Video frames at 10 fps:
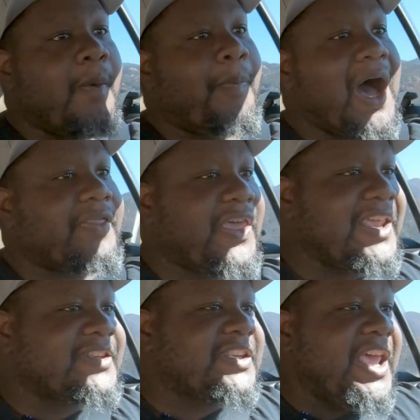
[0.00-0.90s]
But
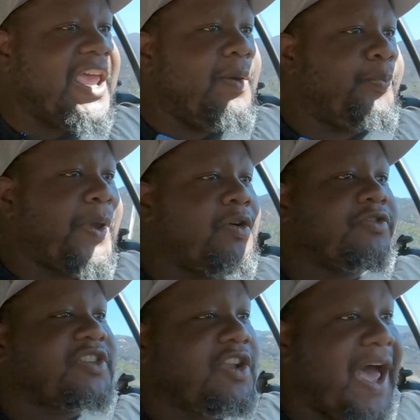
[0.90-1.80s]
this, it
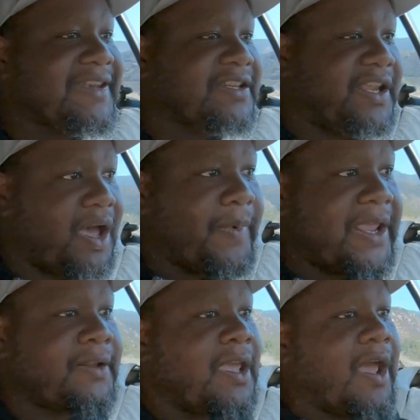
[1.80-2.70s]
builds nicely. I
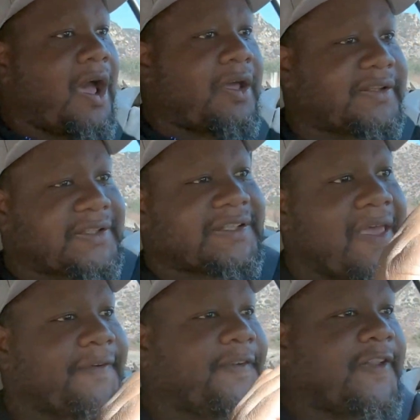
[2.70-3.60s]
mean,
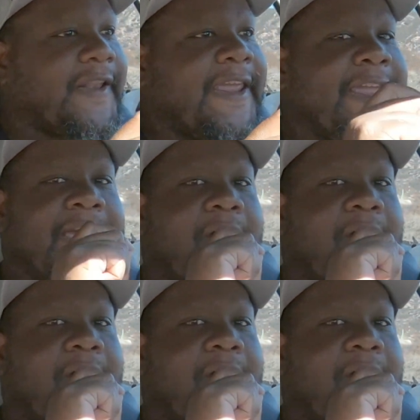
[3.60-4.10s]
definitely,